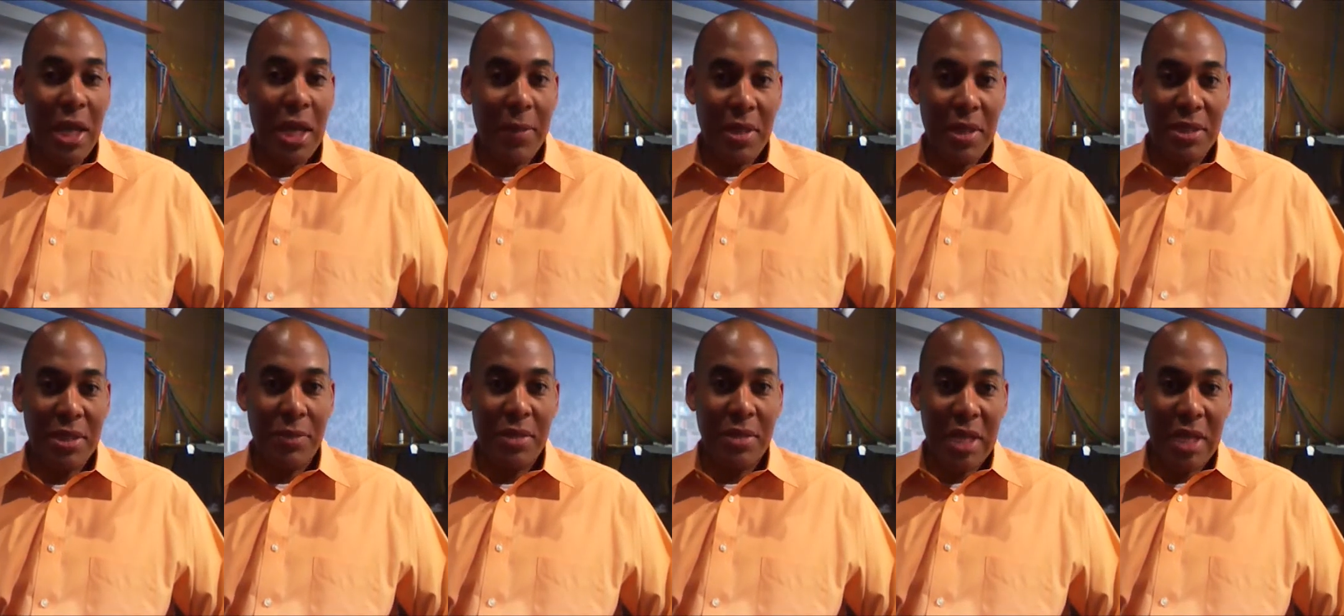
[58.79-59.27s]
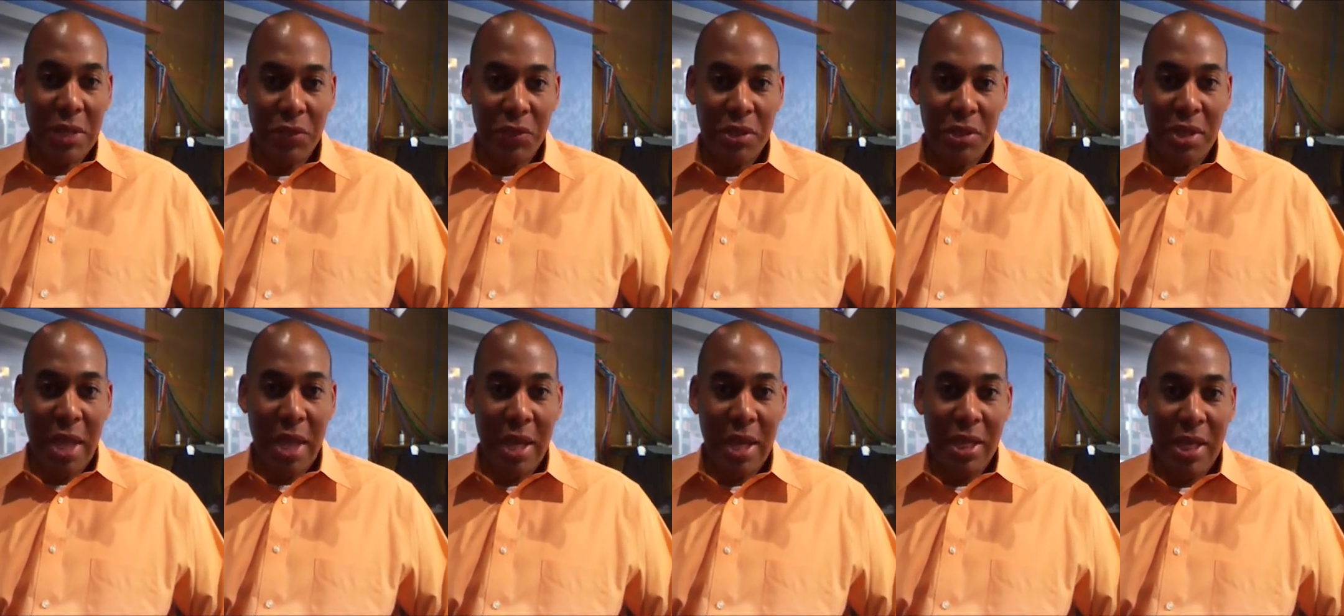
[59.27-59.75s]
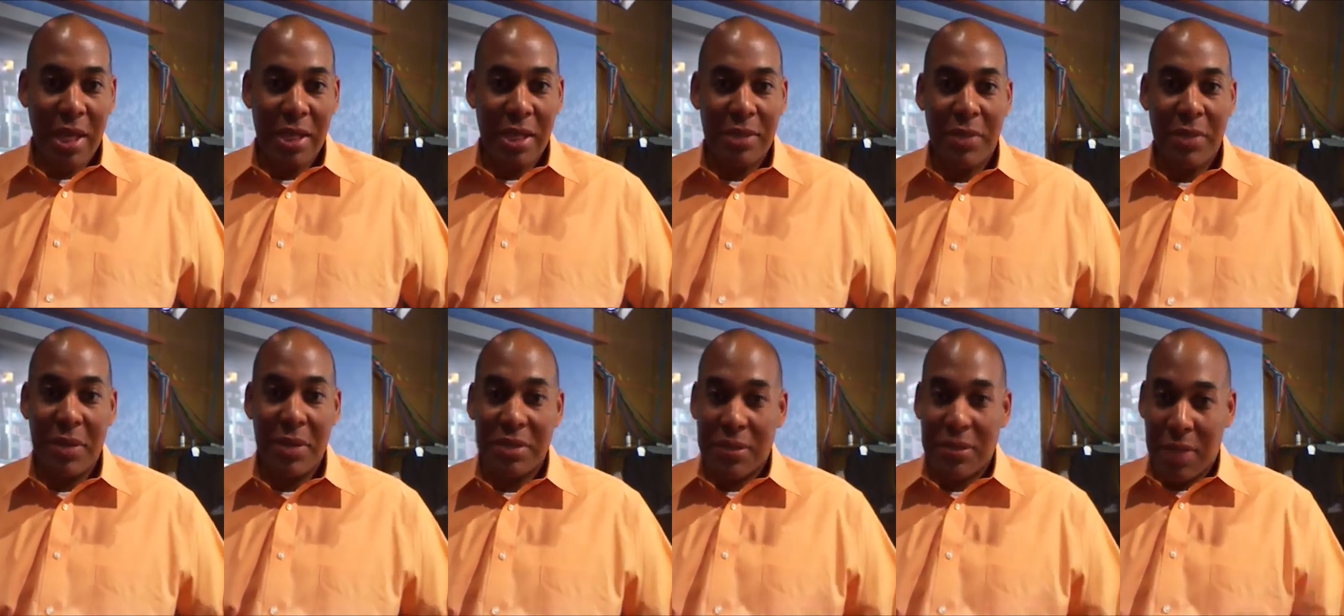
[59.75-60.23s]
We're talking about some dangerous
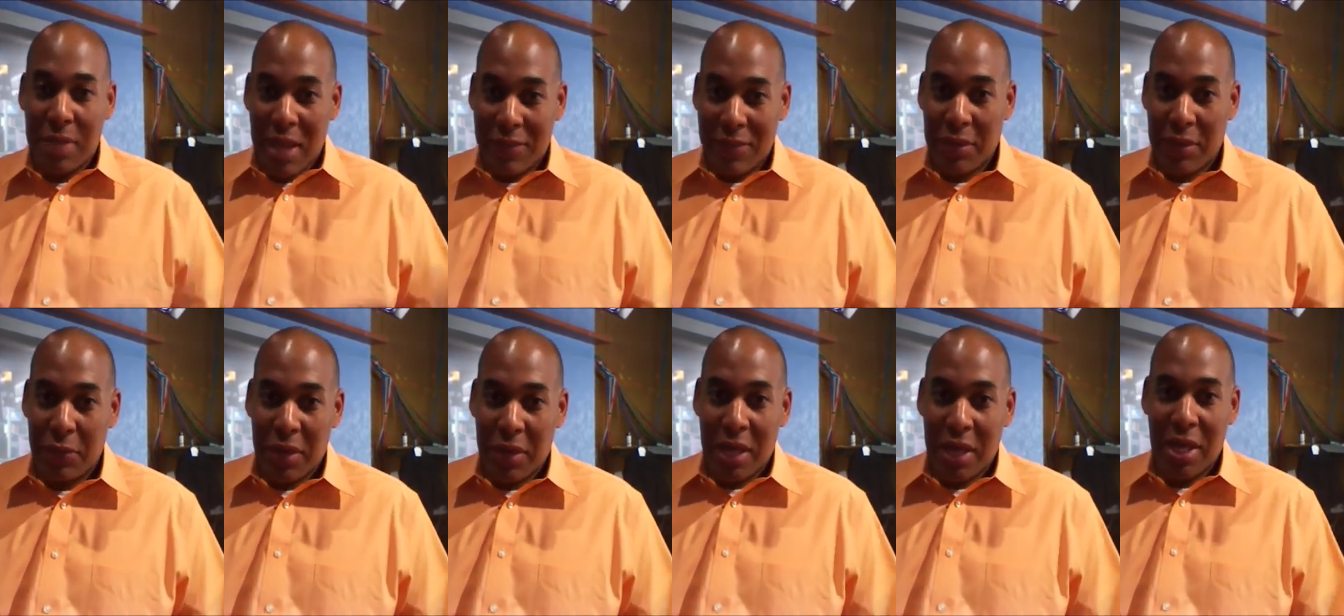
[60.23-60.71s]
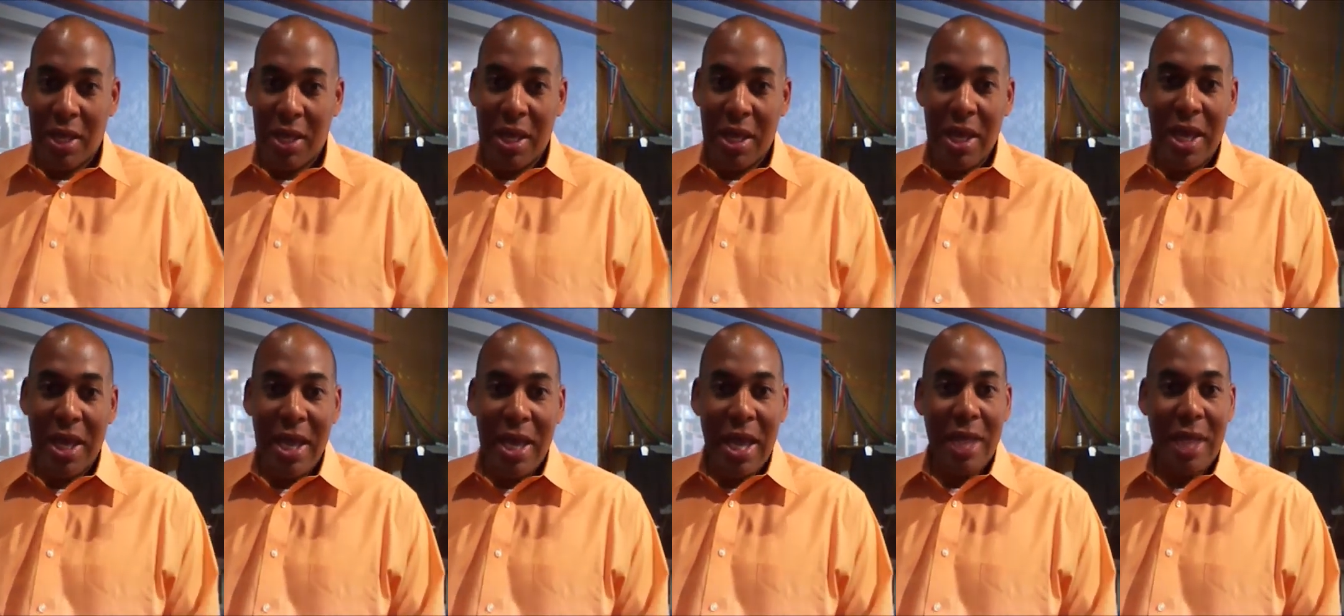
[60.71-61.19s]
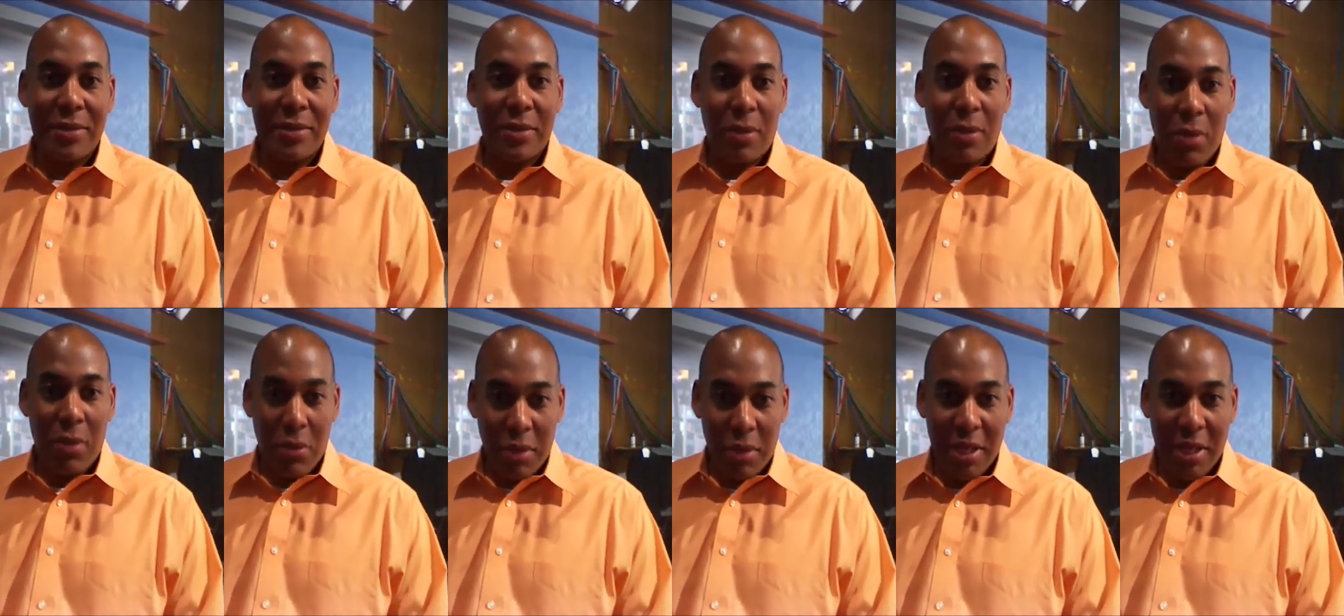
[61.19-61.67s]
lightning, maybe some heavy rain, and
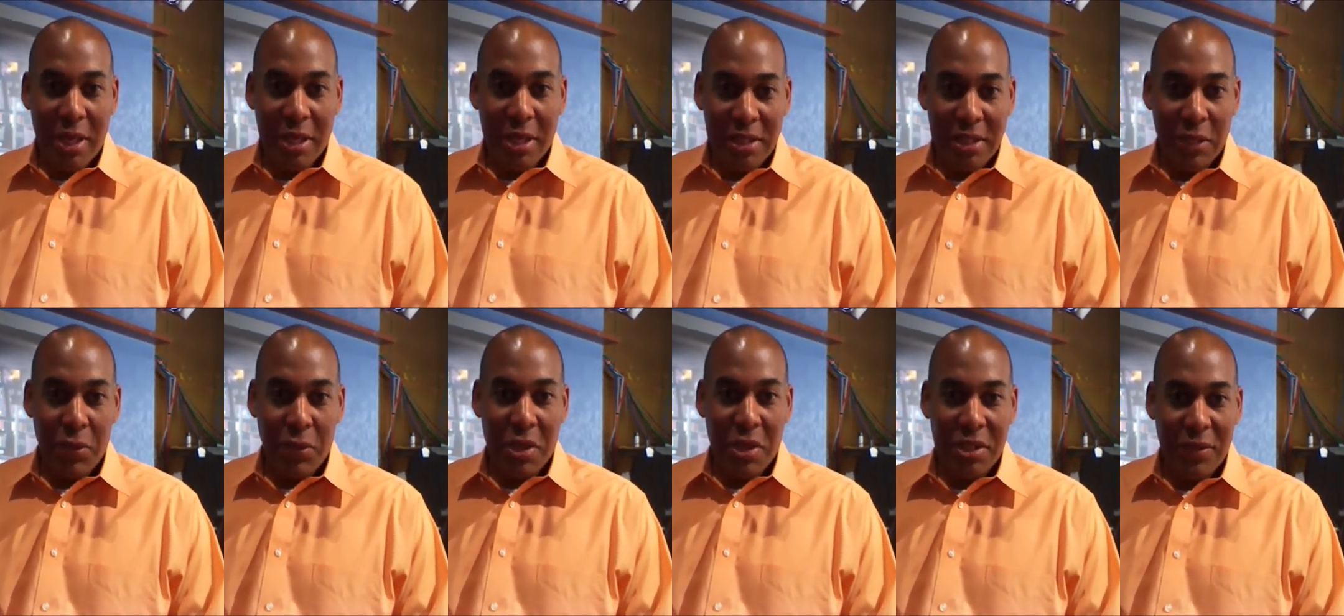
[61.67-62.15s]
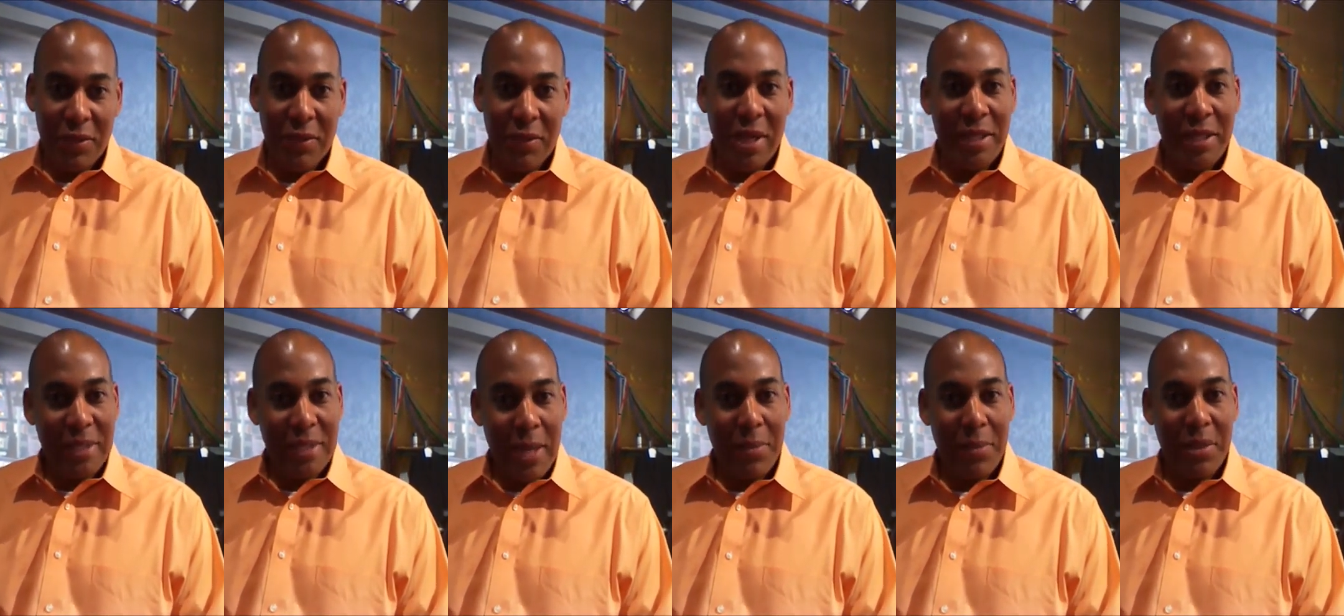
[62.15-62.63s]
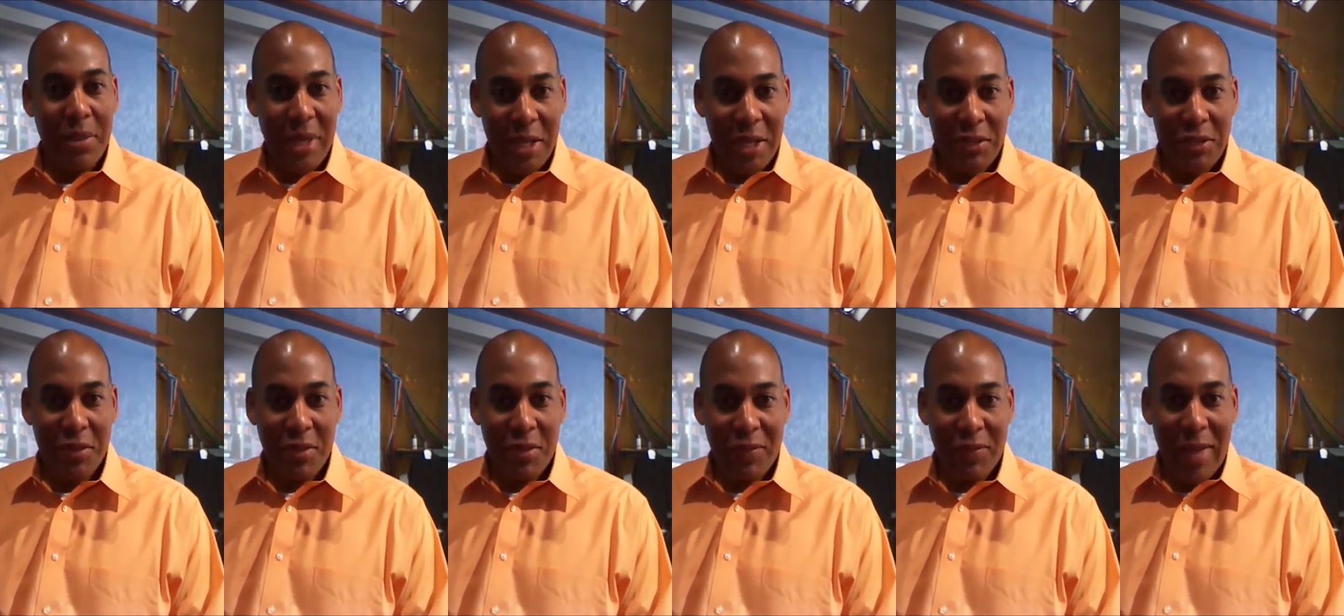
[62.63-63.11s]
some locally gusty winds over the next couple of
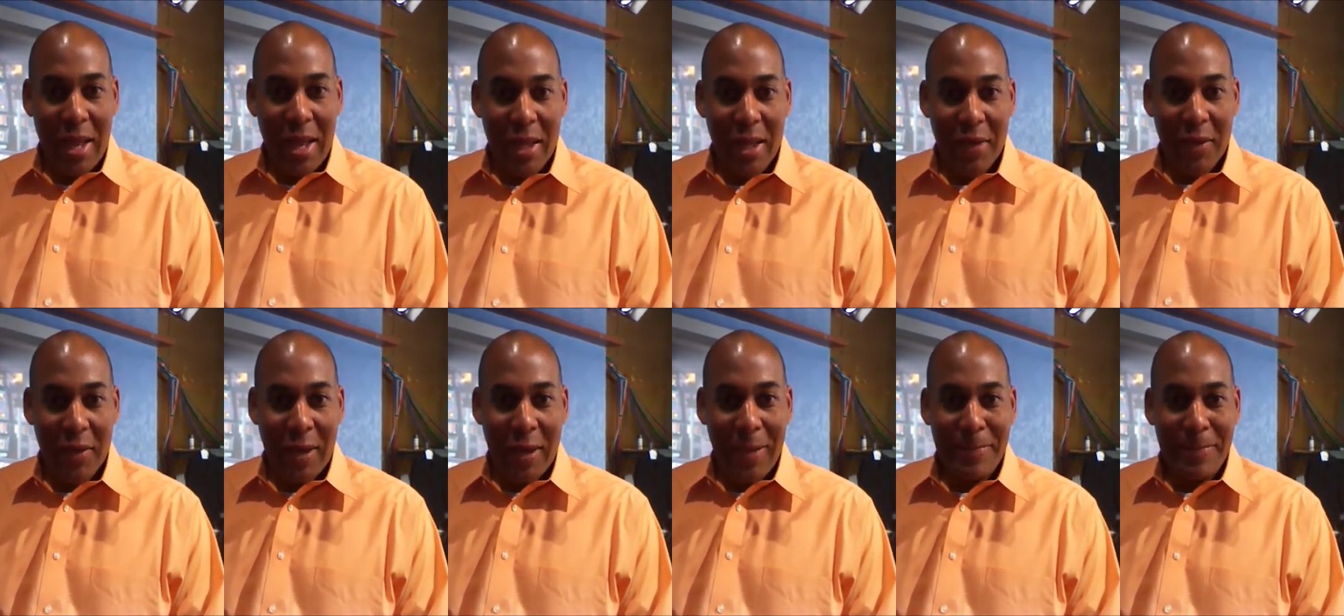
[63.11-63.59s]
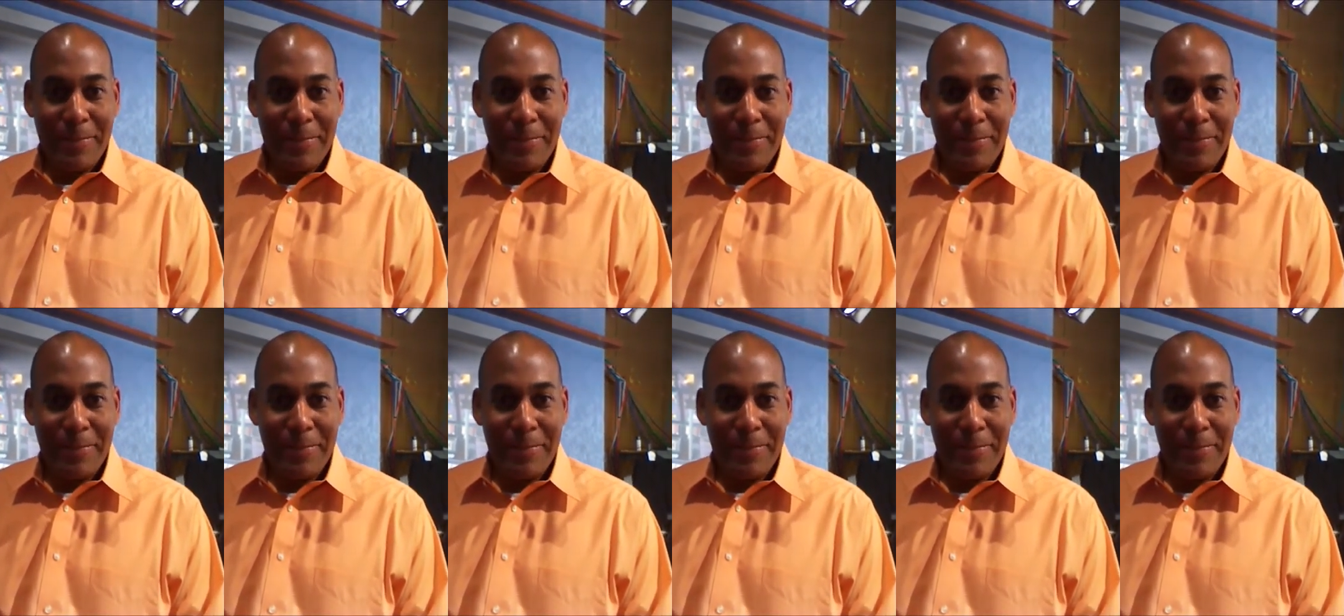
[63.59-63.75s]
days here in the valley. Okay?